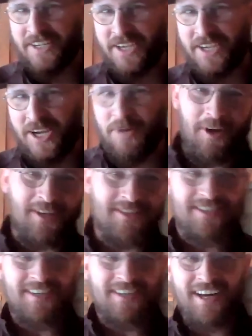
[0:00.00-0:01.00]
lot of
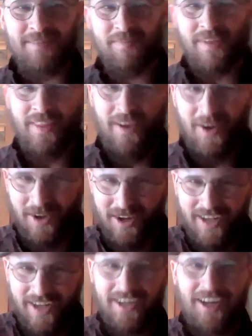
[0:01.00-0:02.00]
cowboys, and they all
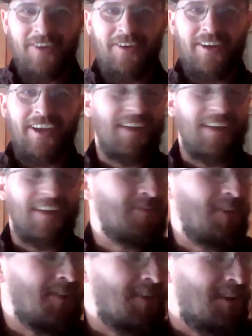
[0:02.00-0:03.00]
kind of congregate
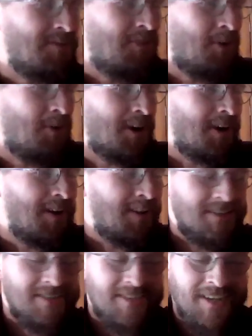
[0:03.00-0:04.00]
in Fort
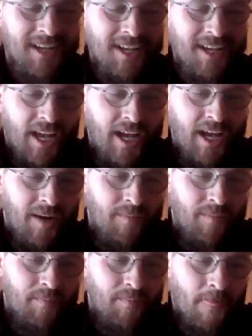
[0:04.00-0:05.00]
Collins.
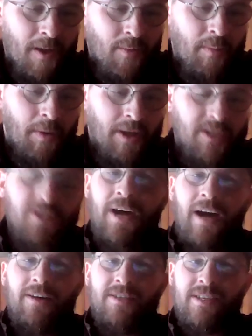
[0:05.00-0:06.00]
We bought
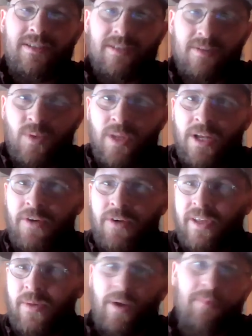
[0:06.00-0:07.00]
2 houses,
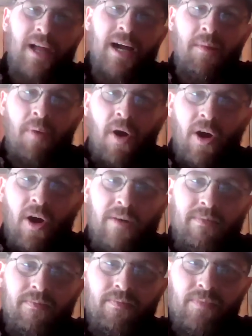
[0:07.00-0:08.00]
literally 1 block apart.